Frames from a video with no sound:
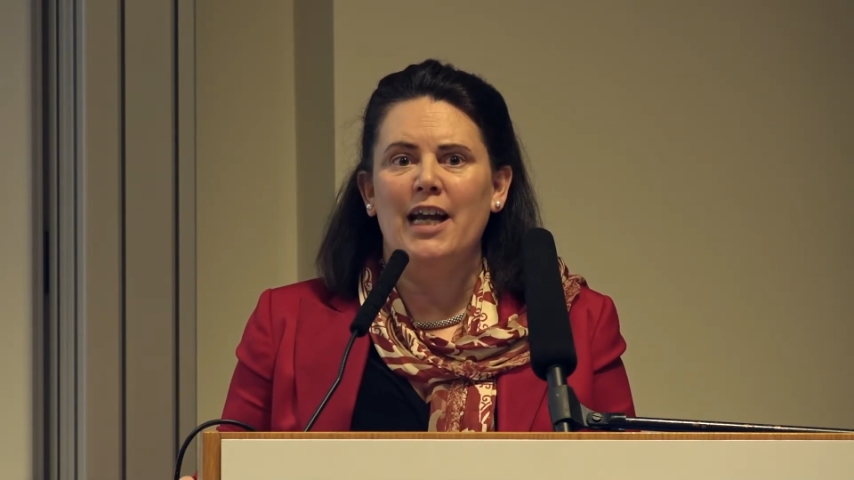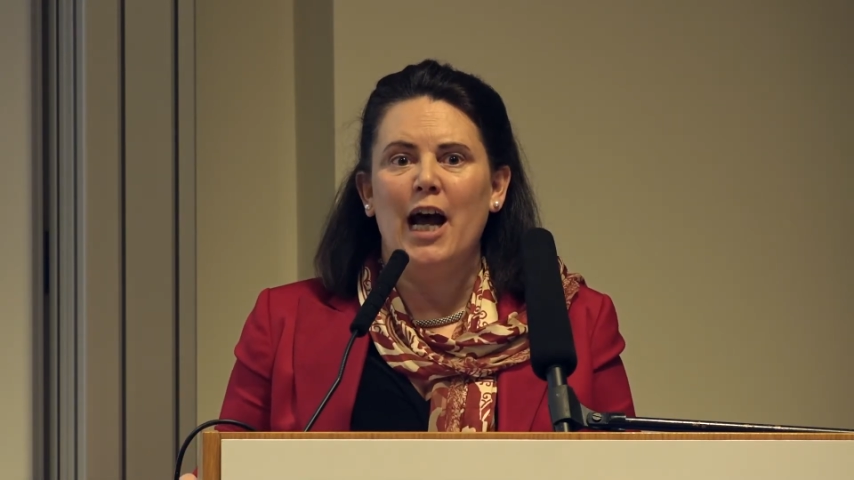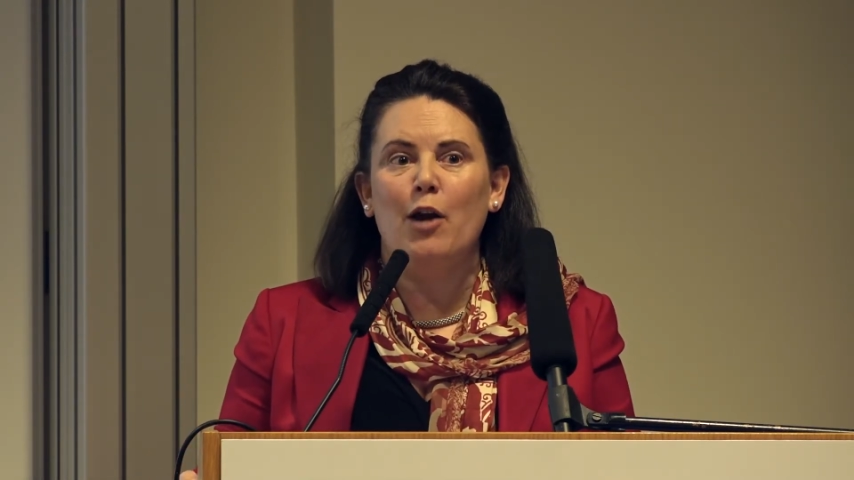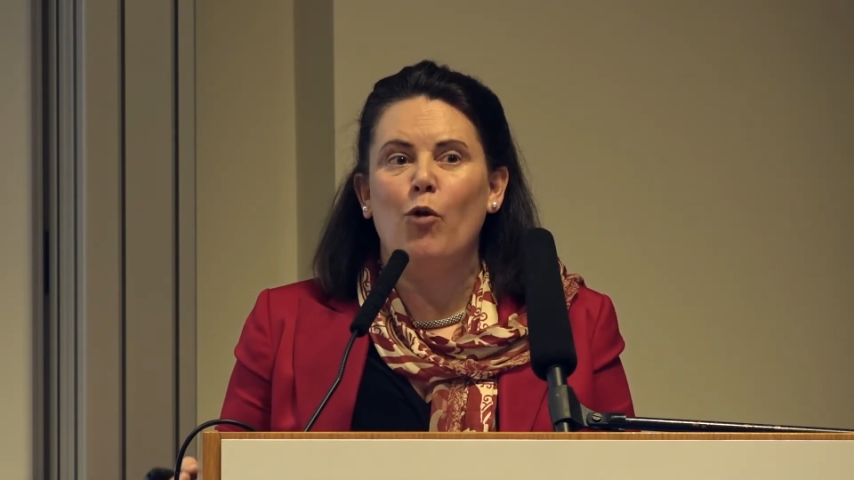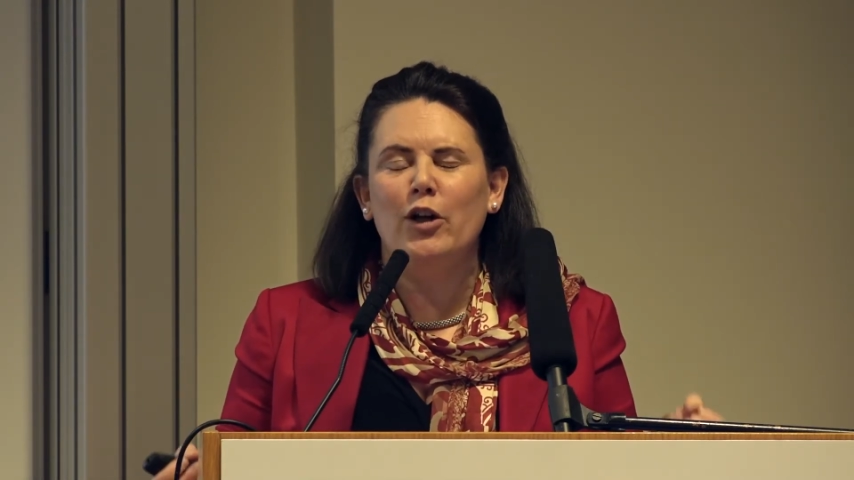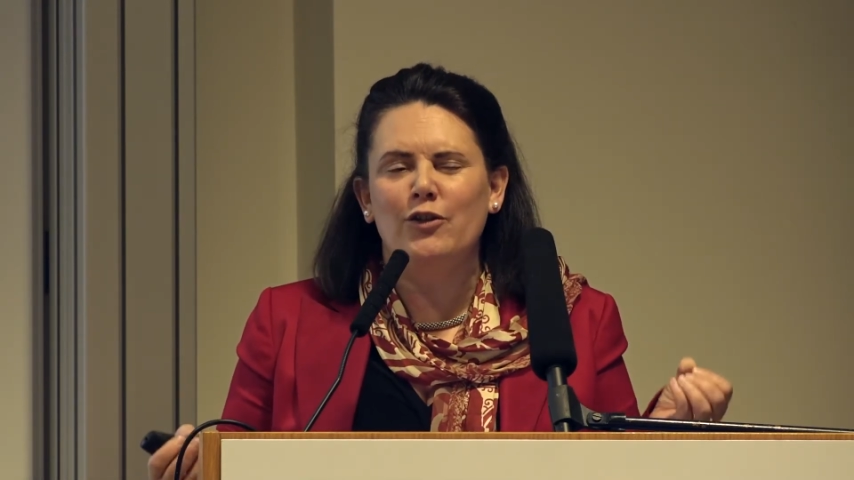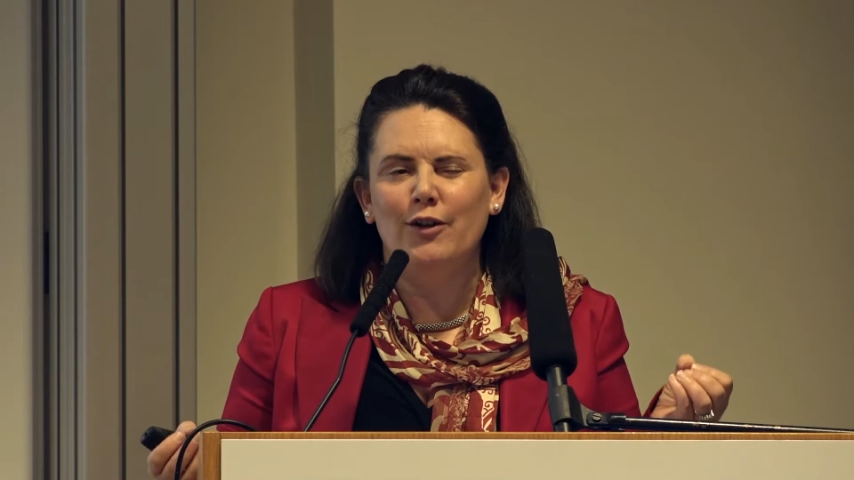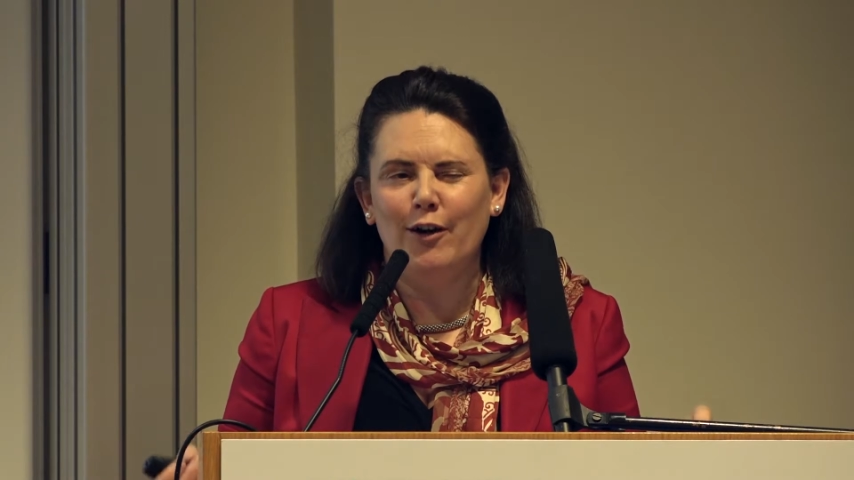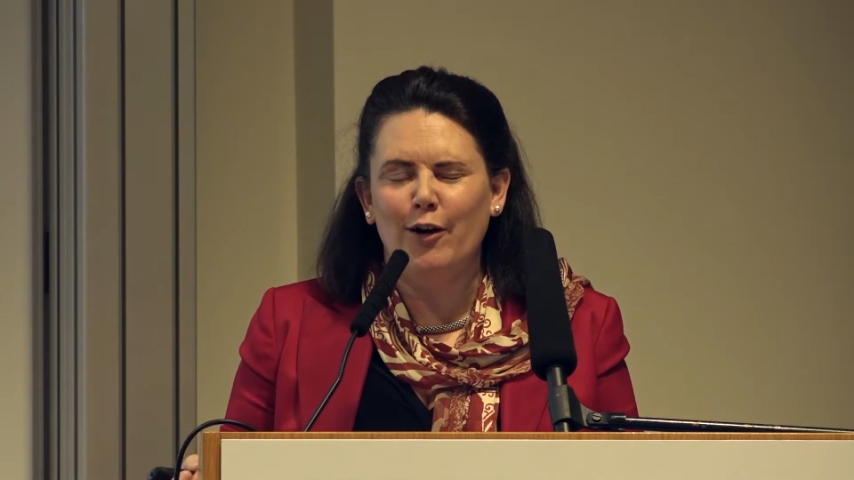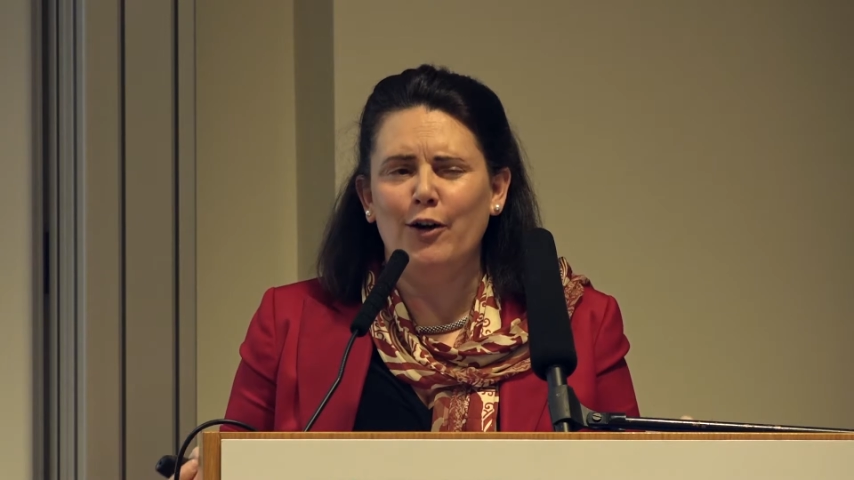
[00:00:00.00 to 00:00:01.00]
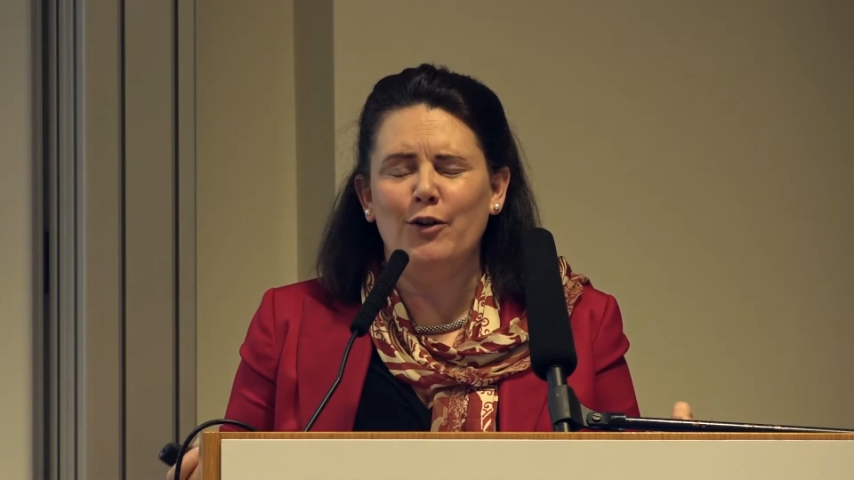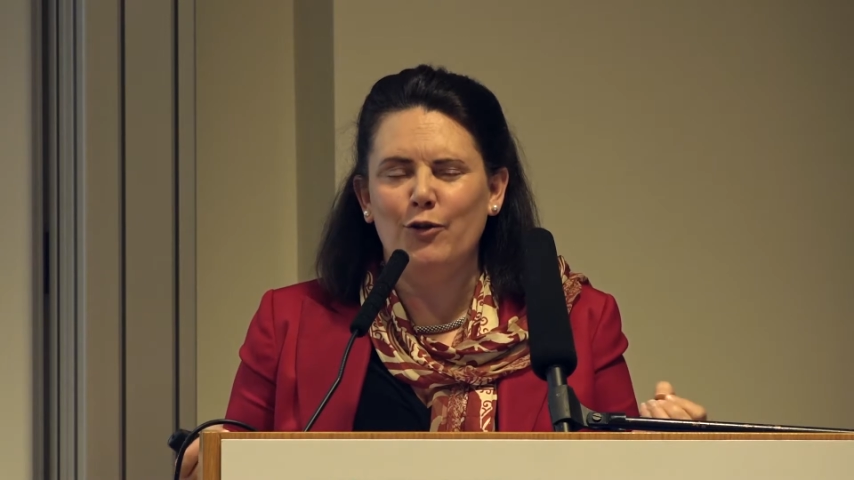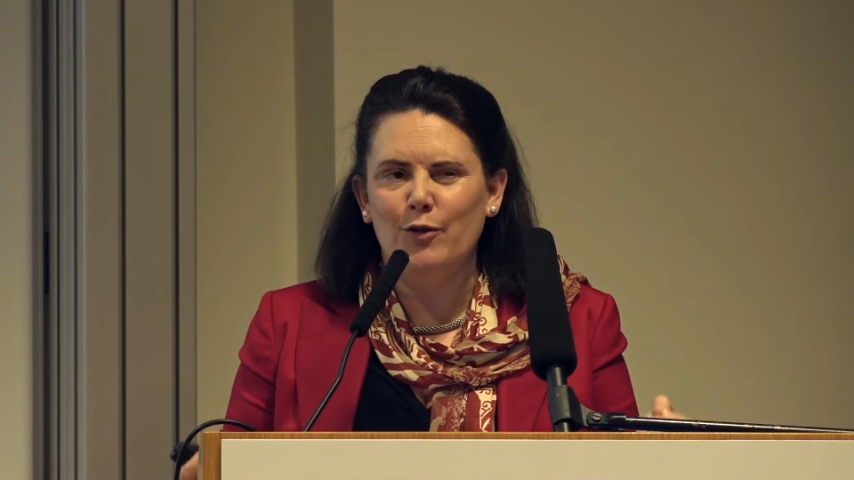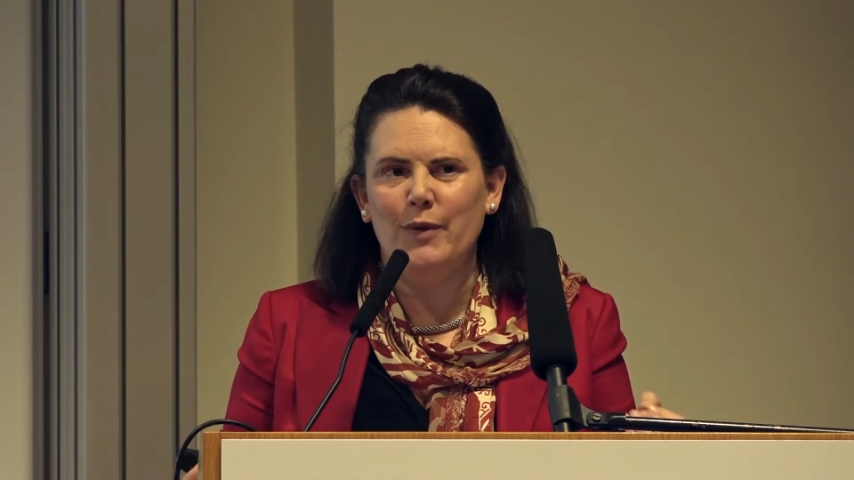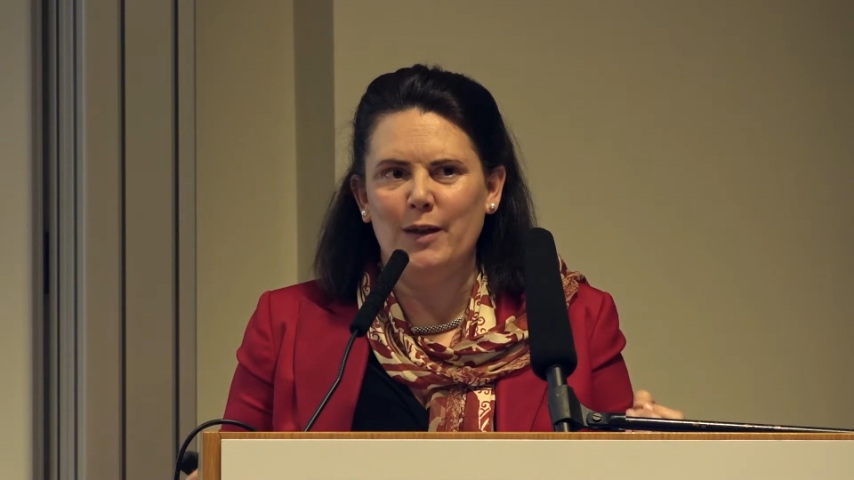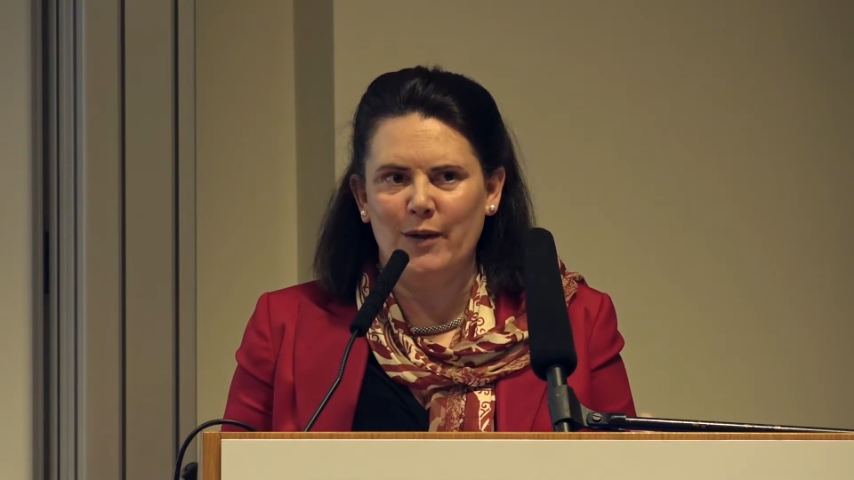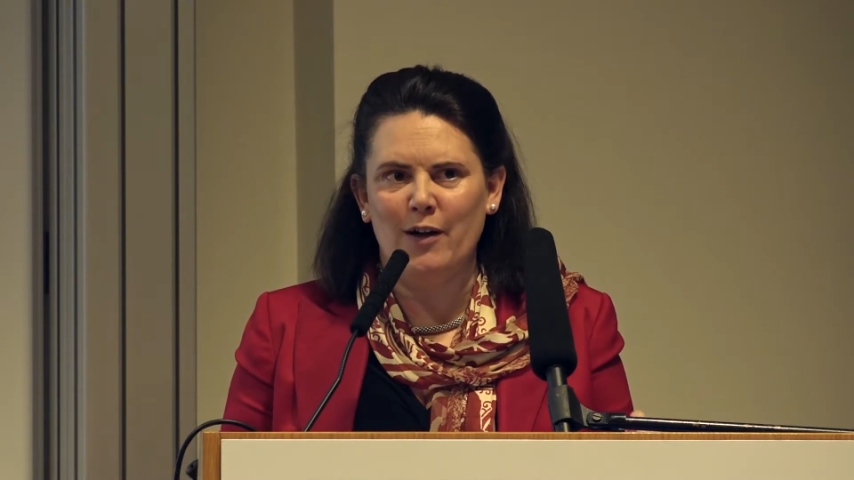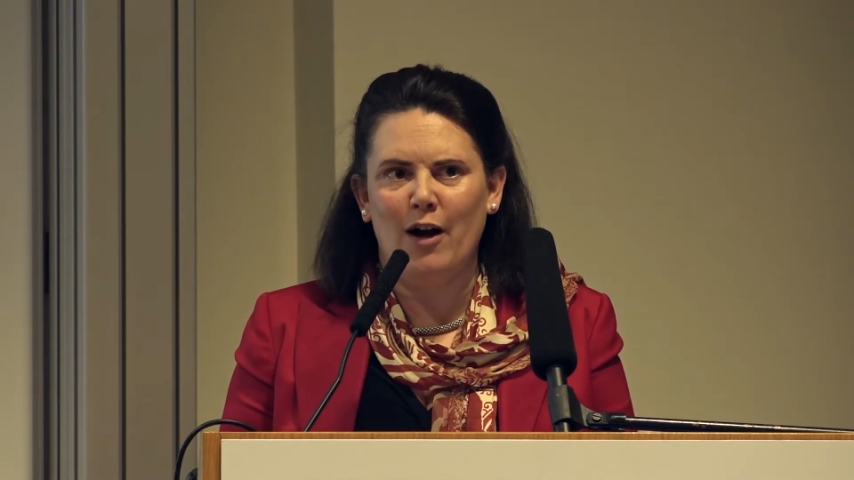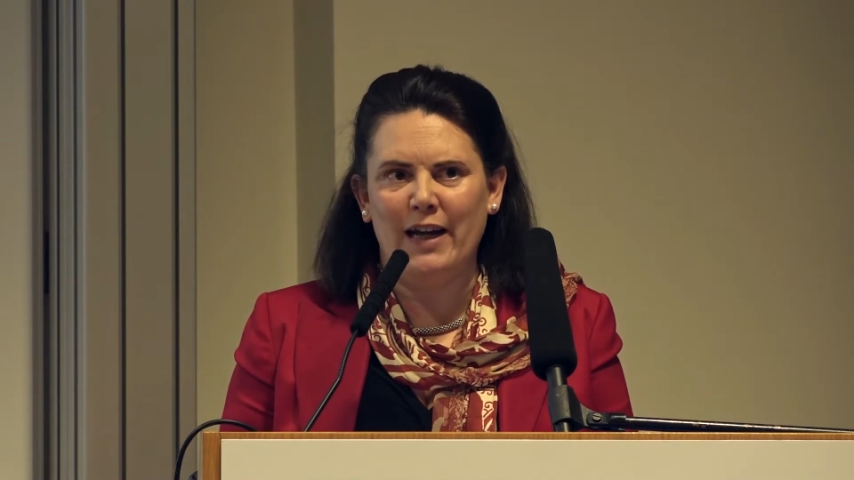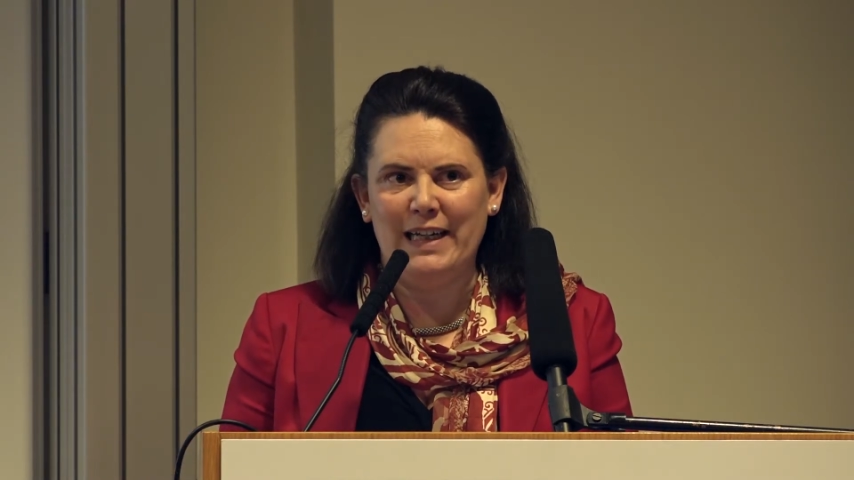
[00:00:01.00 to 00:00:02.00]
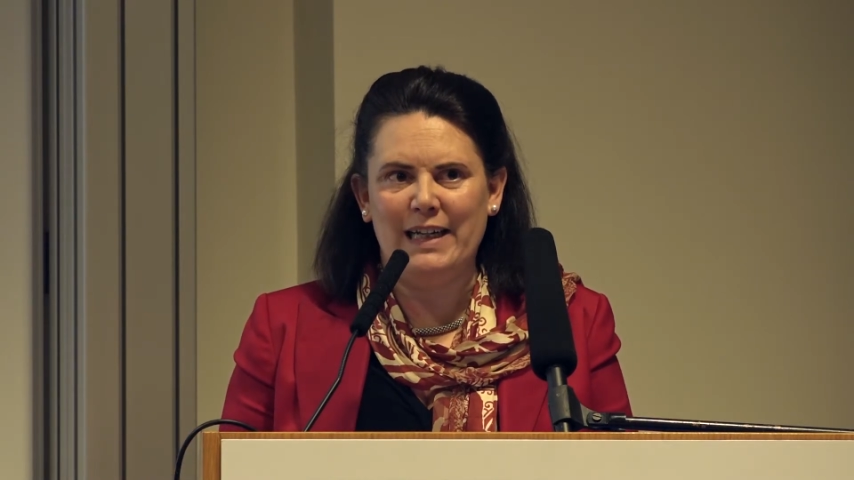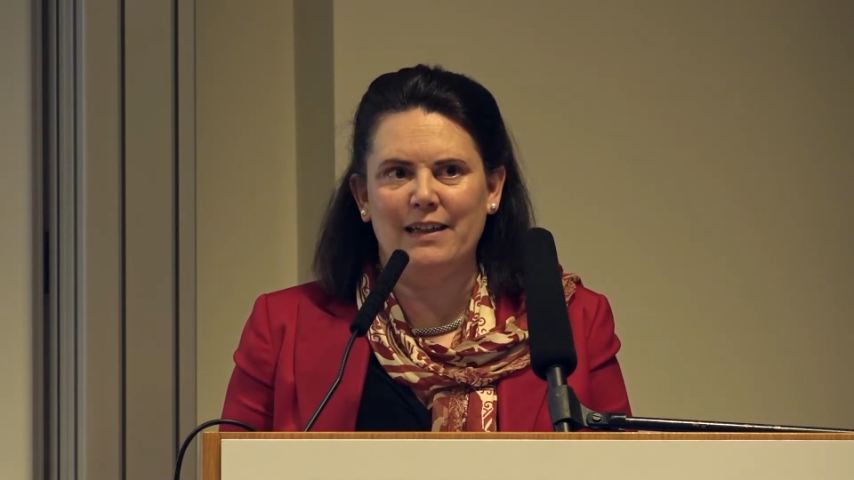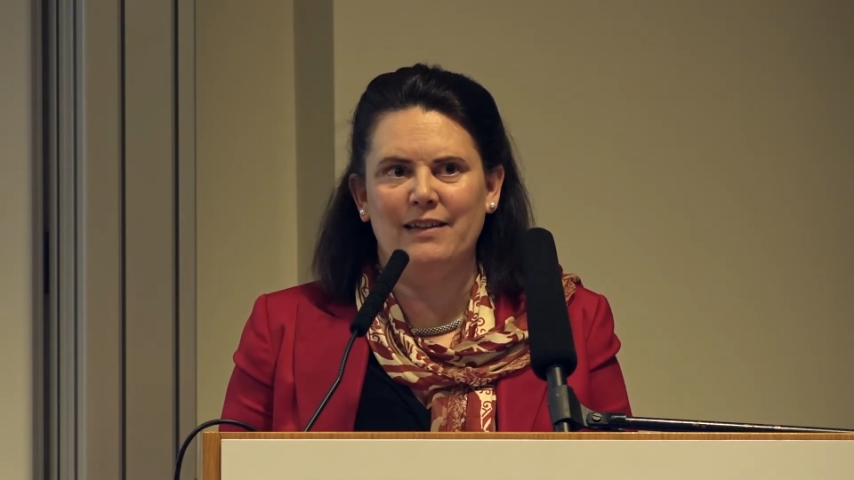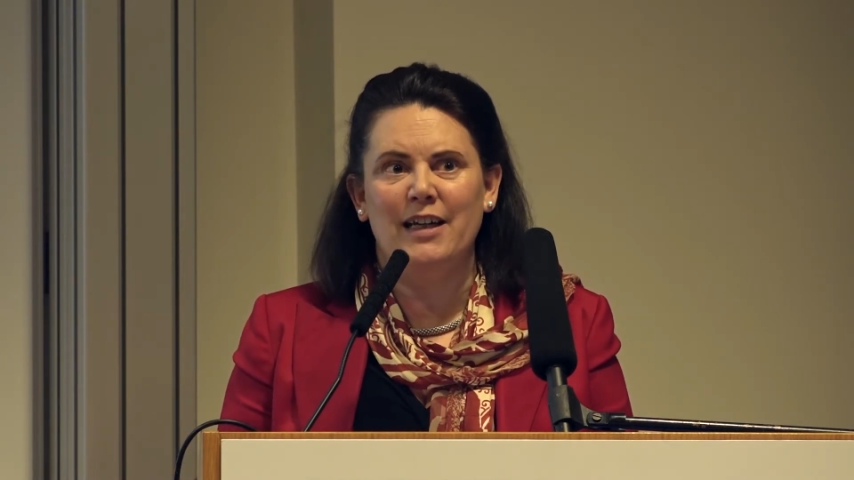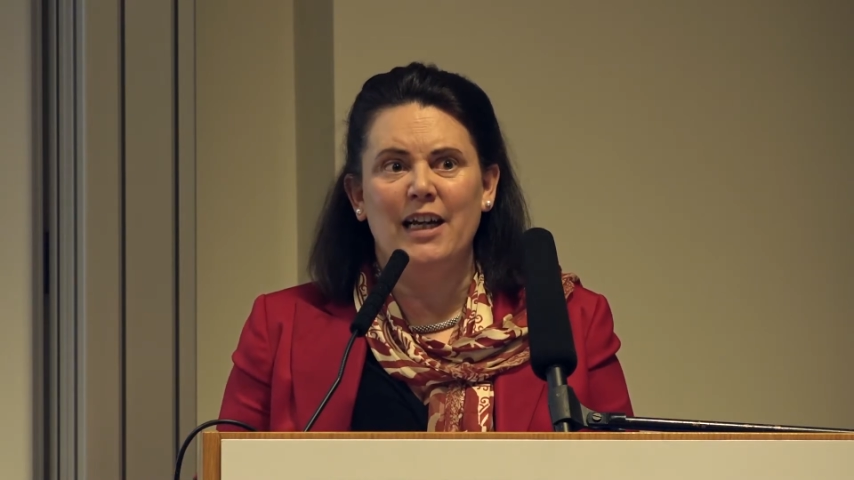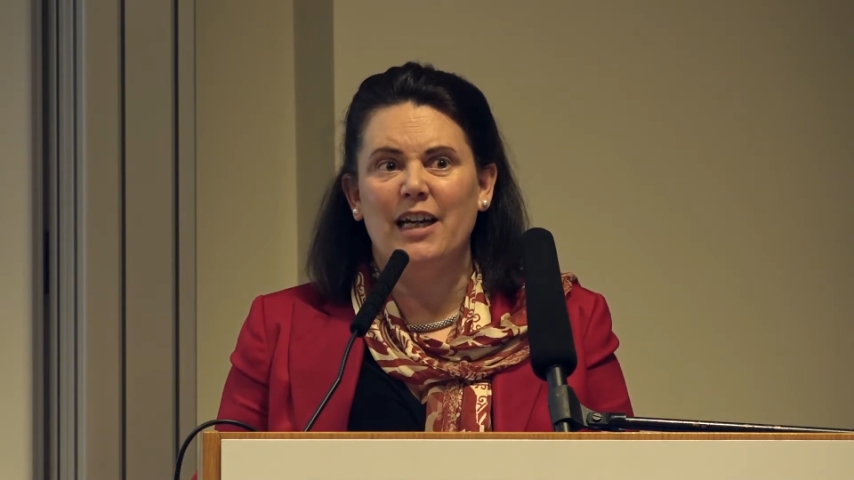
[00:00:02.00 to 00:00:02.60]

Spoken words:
And what you learn through PPI is